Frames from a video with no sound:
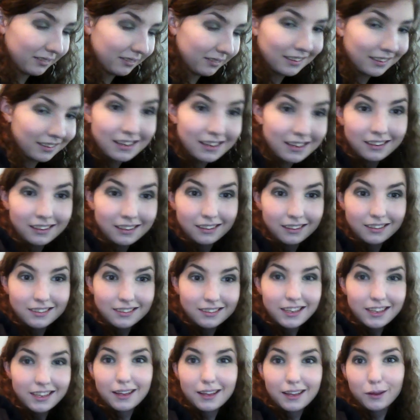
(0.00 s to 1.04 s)
Good for you.
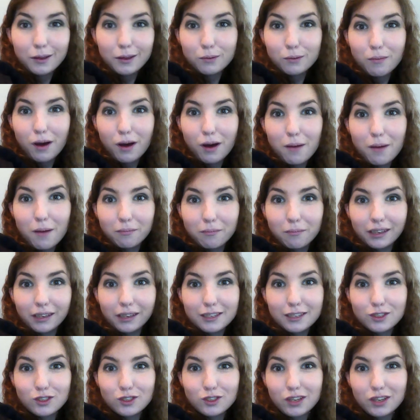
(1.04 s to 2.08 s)
Say hello to Mom,
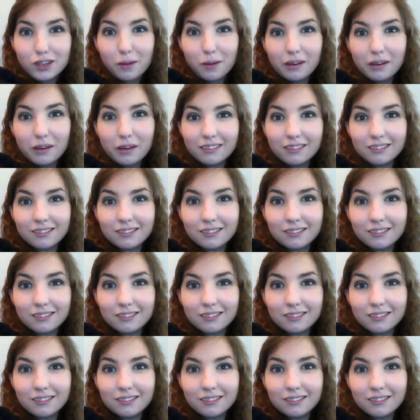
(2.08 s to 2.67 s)
ladies and gentlemen.